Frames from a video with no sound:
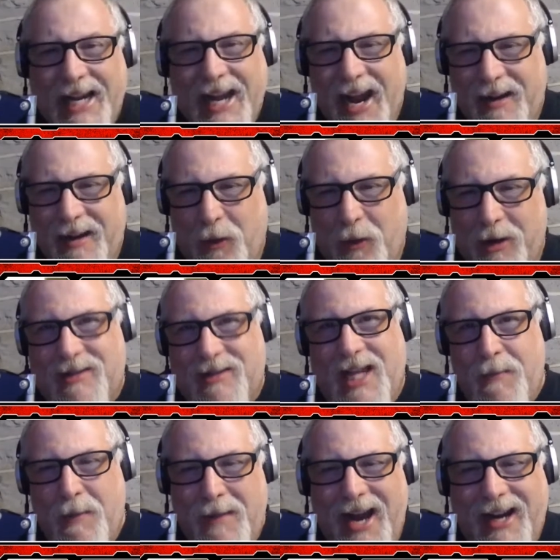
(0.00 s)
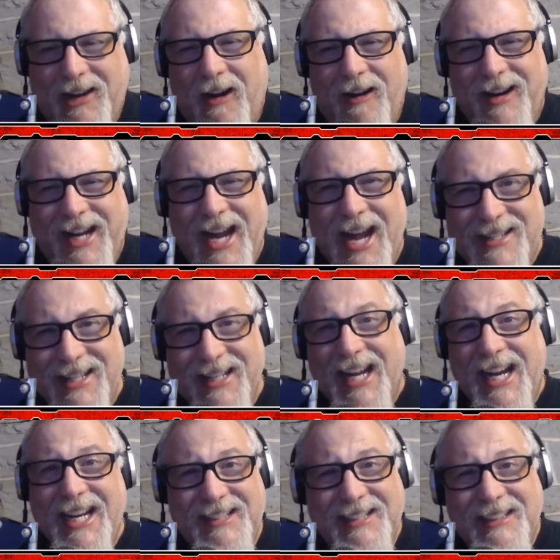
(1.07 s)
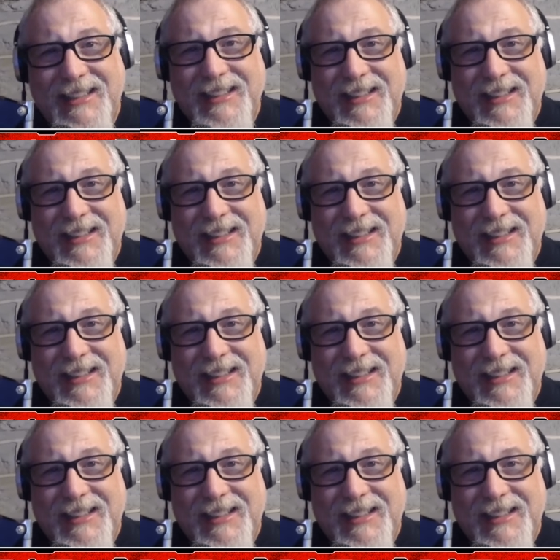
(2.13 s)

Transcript: can't afford to sleep in my car again tonight.